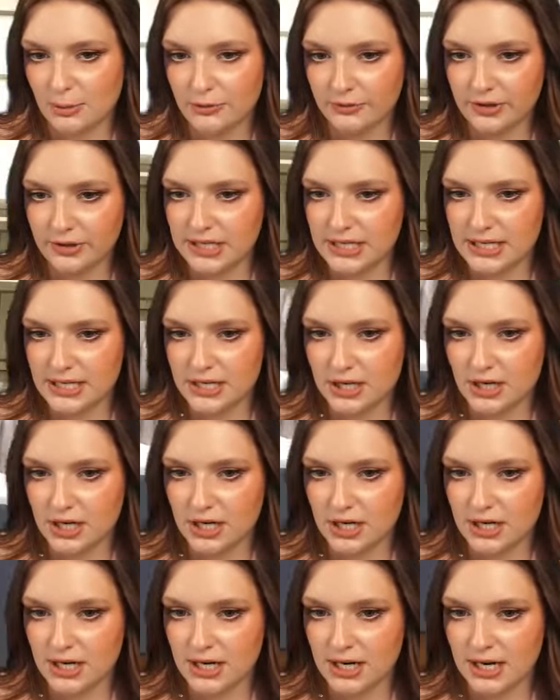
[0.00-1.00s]
over
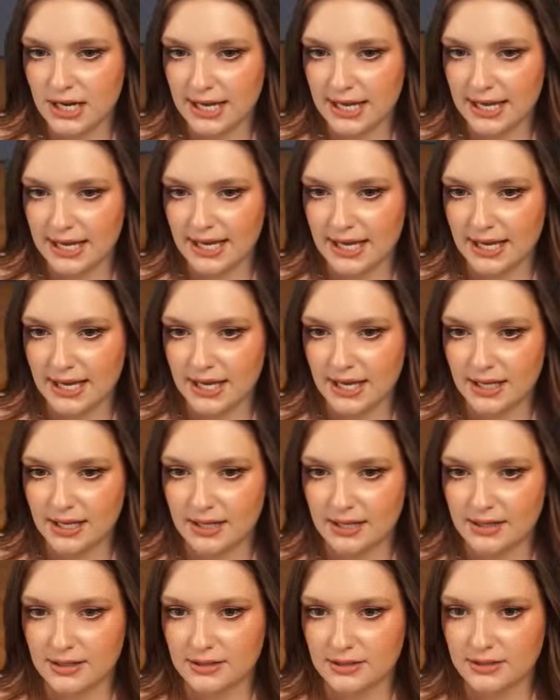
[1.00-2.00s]
here
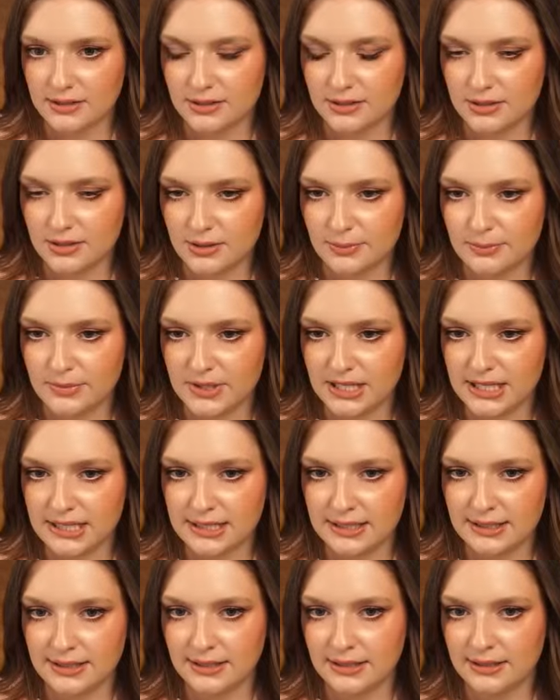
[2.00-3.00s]
and
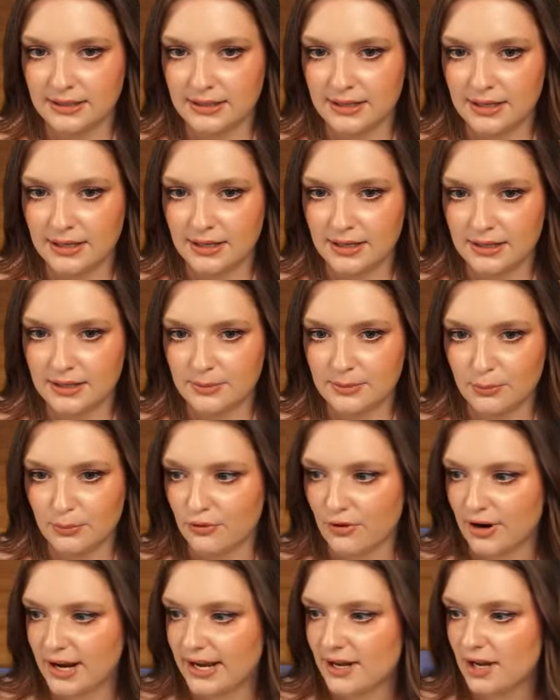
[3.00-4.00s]
mean
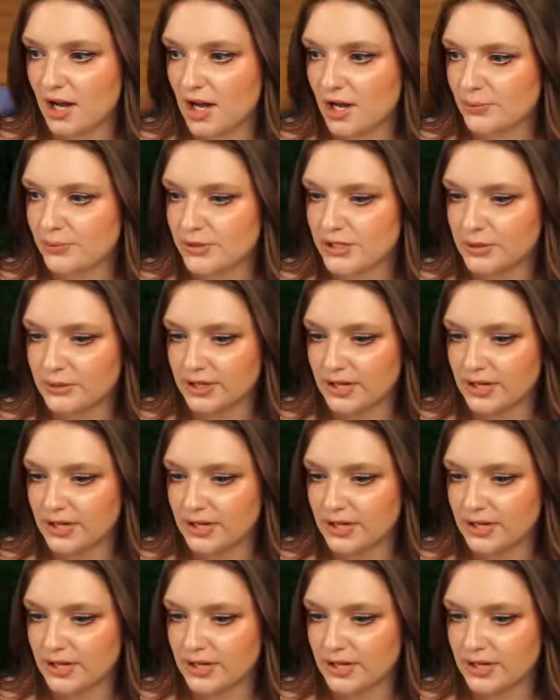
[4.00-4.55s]
break up. Here we